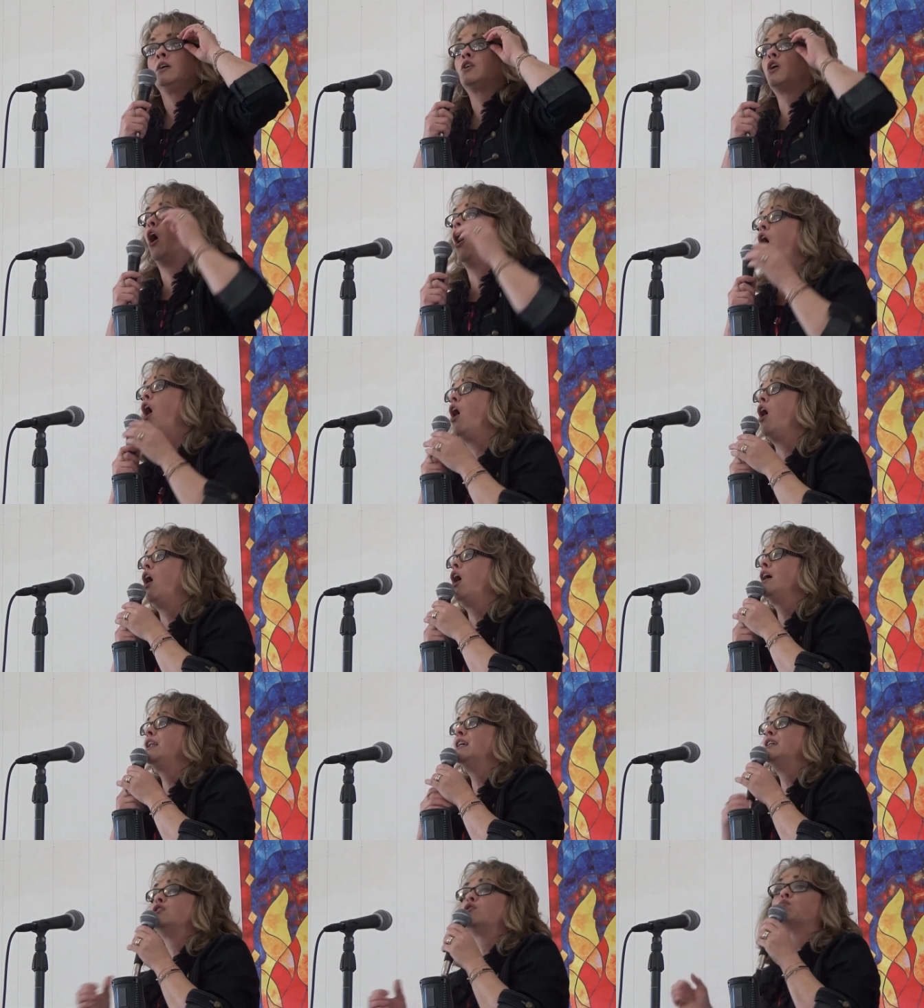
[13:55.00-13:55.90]

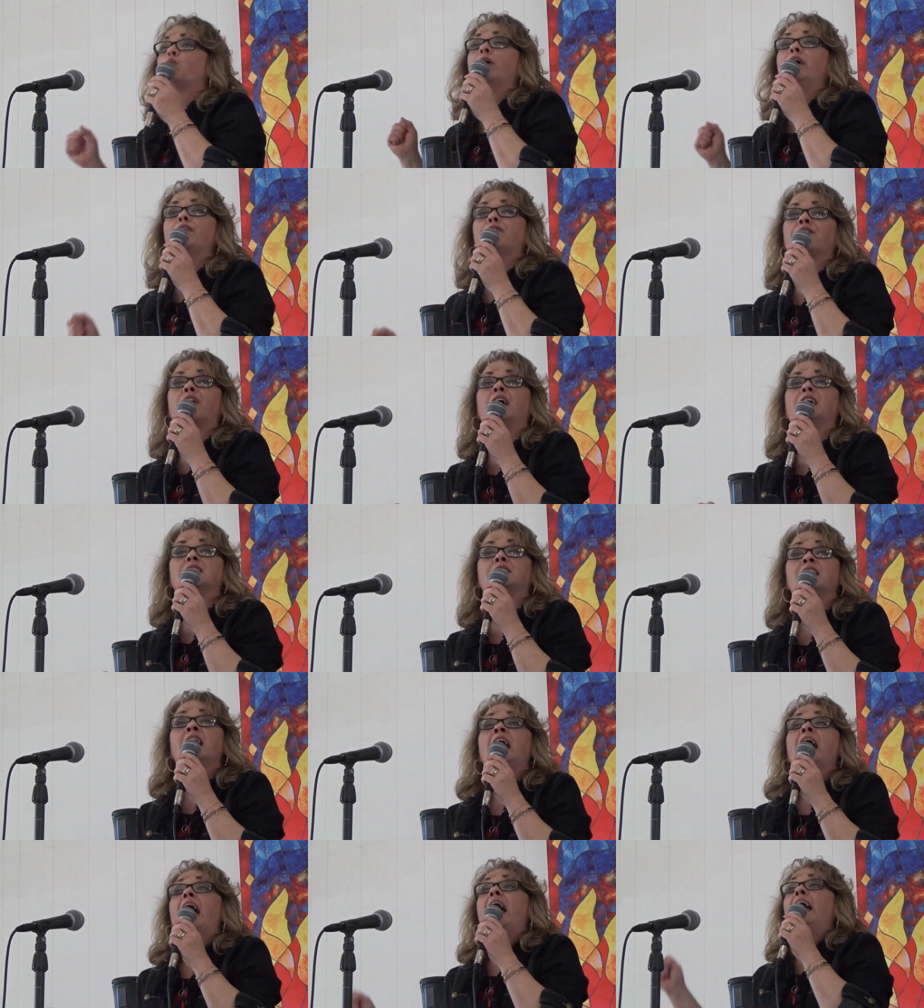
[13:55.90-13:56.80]
God is with
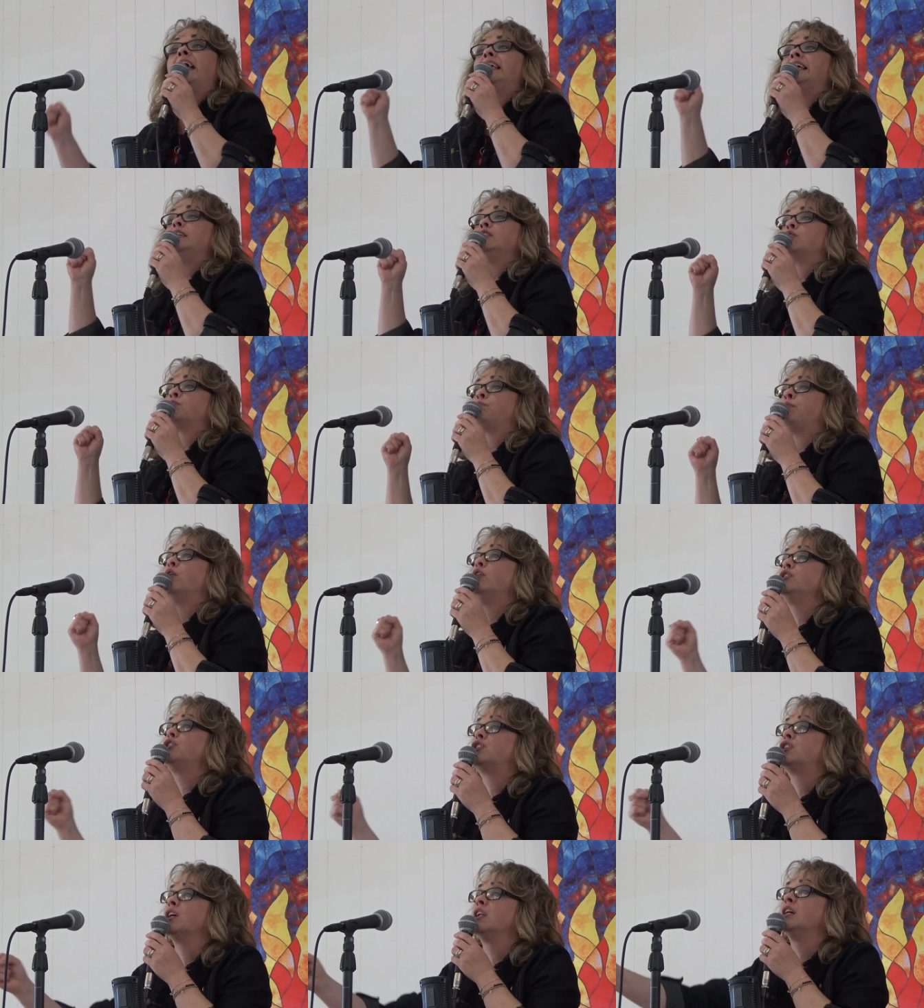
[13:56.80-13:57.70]
us and He's
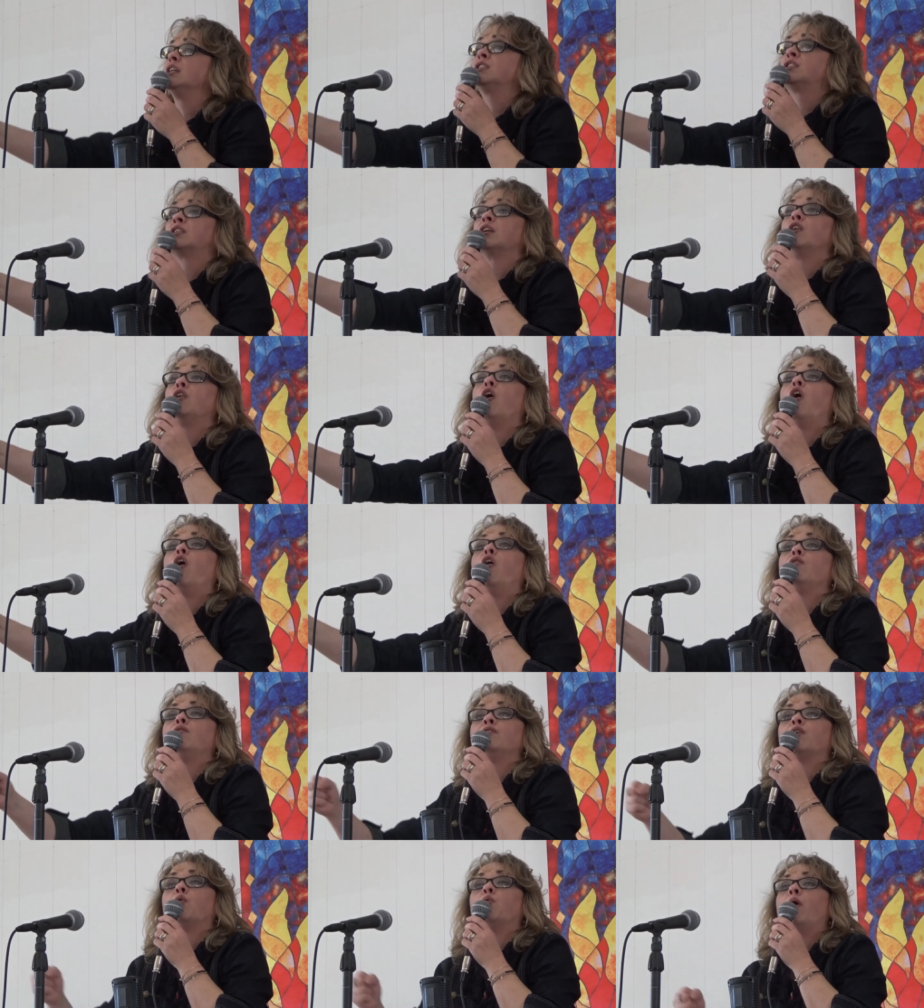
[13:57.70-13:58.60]
pushing us
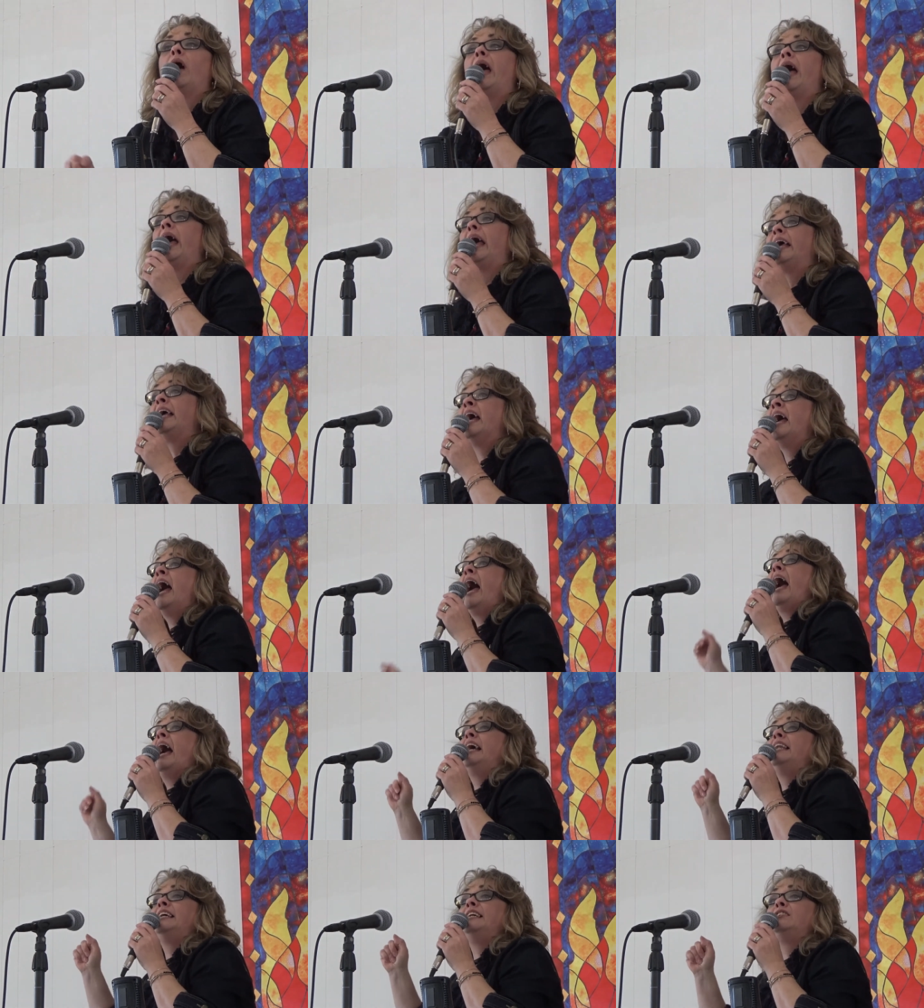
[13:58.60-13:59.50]
along the way
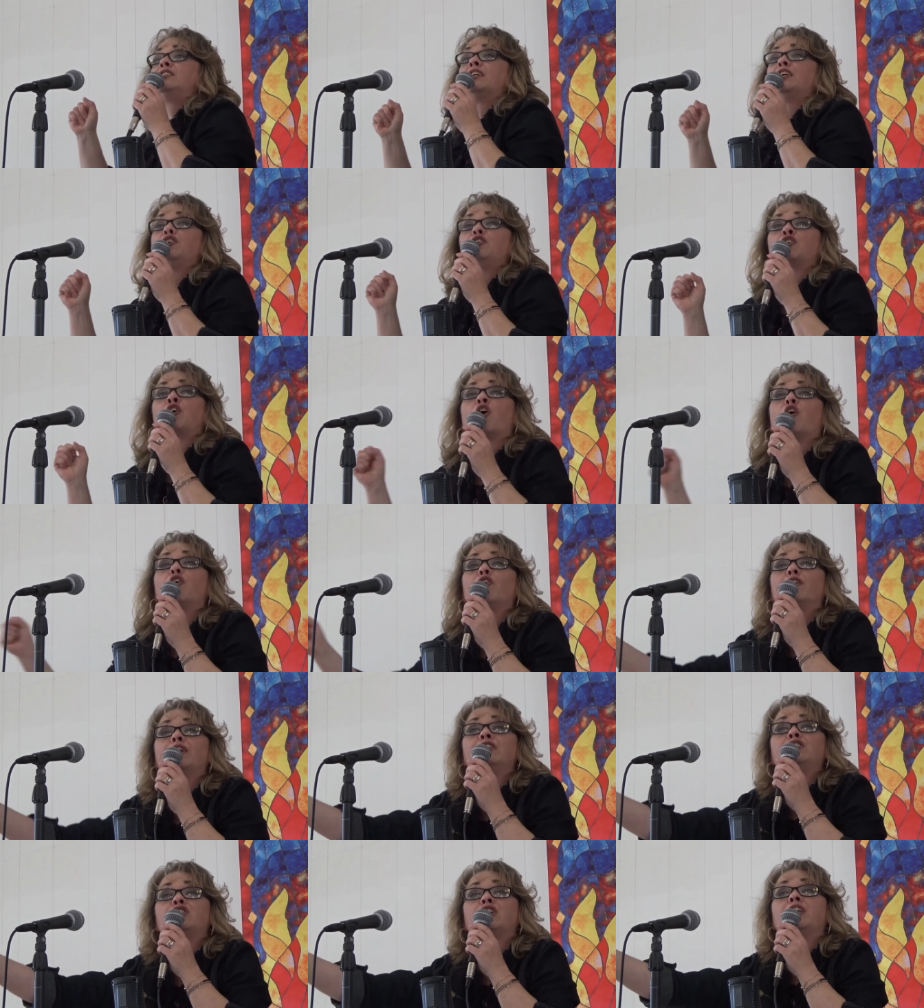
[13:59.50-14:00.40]
and He's
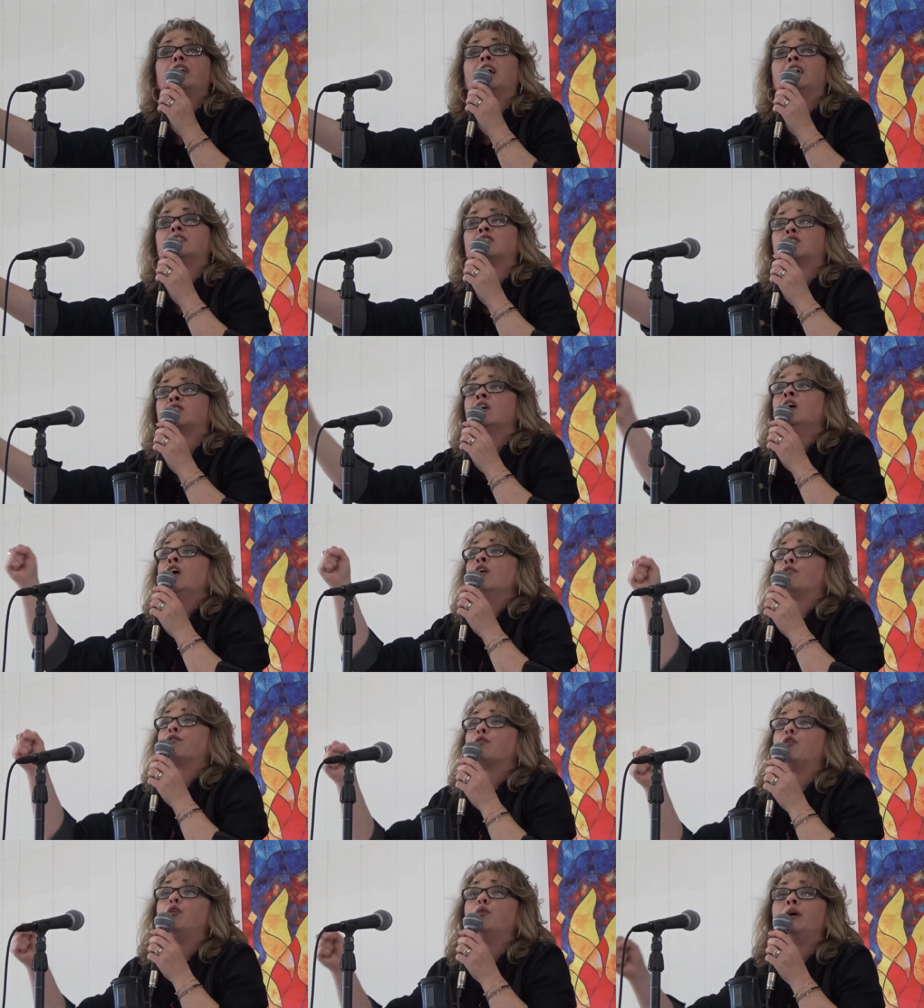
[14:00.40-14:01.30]
encouraging us
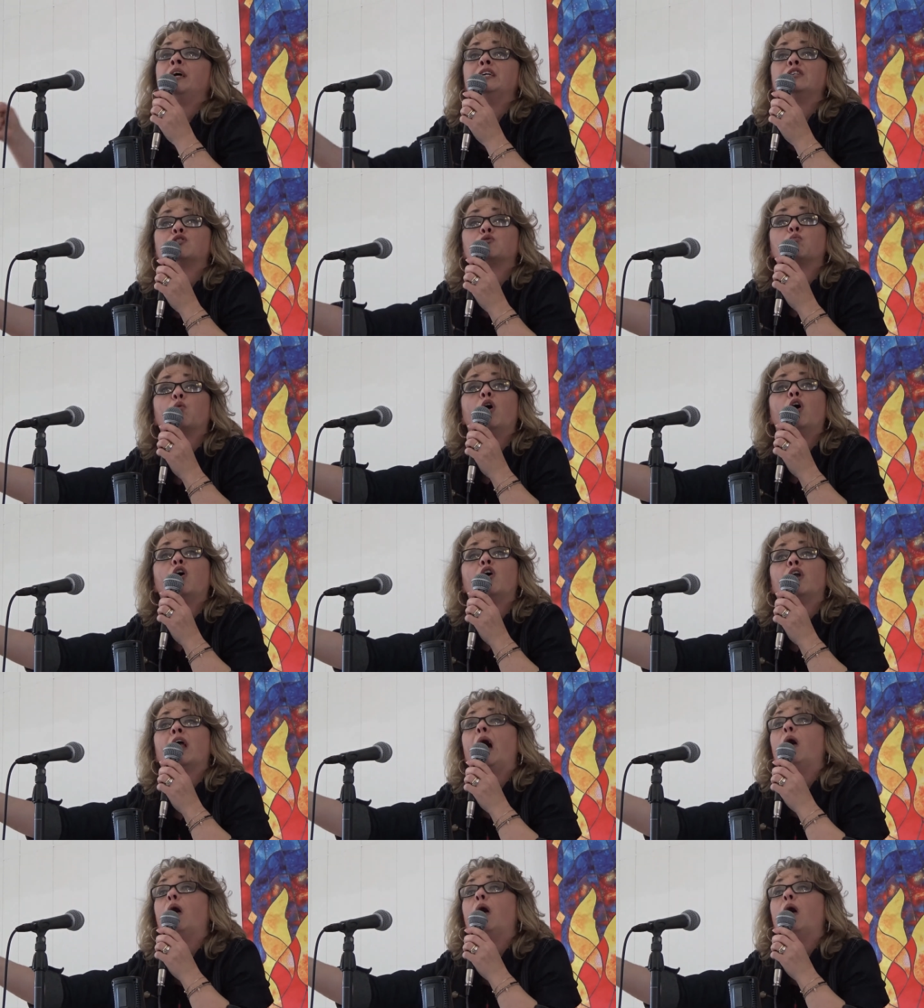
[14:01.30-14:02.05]
through His Word.